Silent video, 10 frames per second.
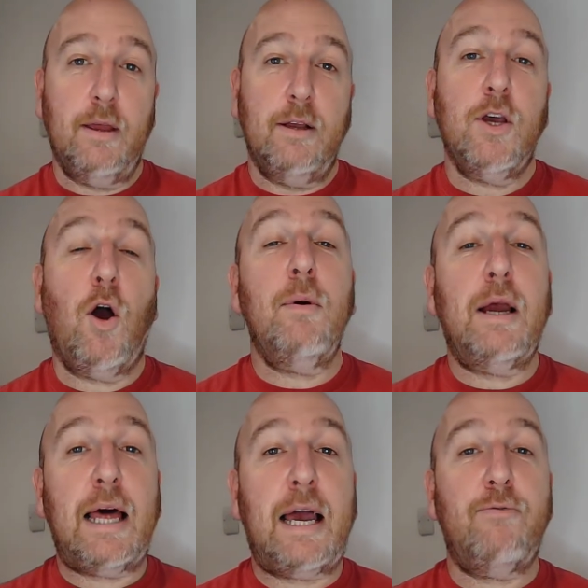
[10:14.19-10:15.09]
So I'm
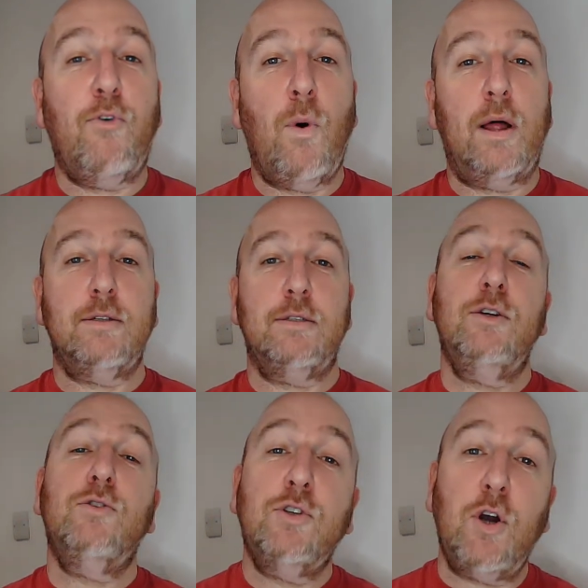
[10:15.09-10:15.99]
glad for once she's
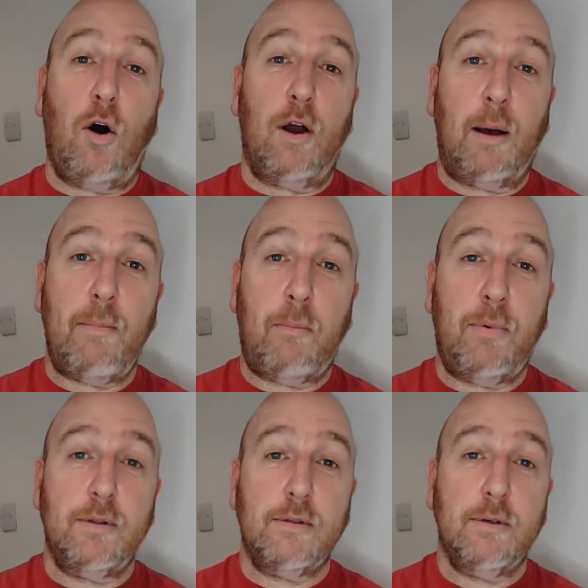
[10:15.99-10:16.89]
got her
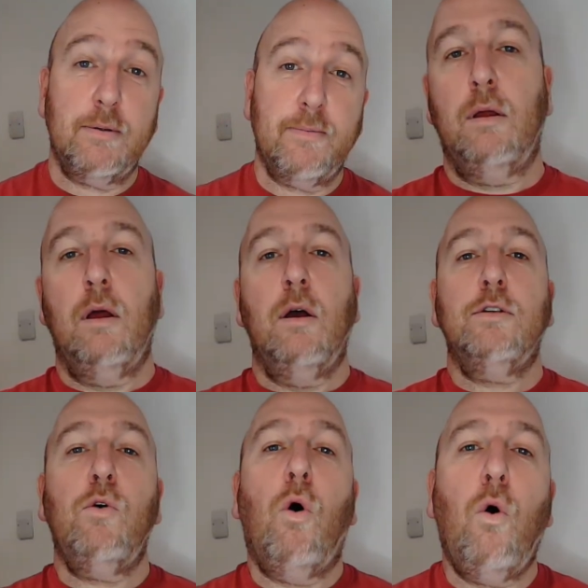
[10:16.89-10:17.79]
comeuppance.
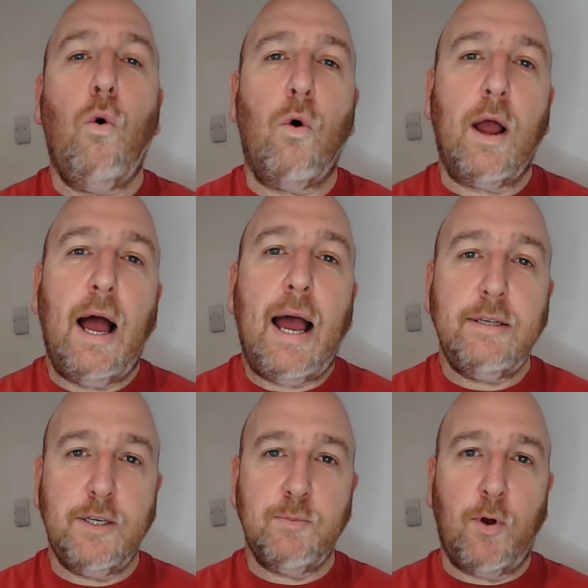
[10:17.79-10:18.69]
So Hawk has
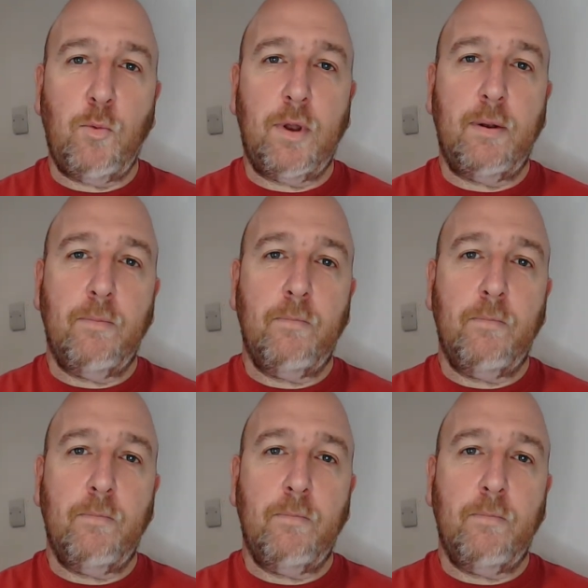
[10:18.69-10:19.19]
his moment.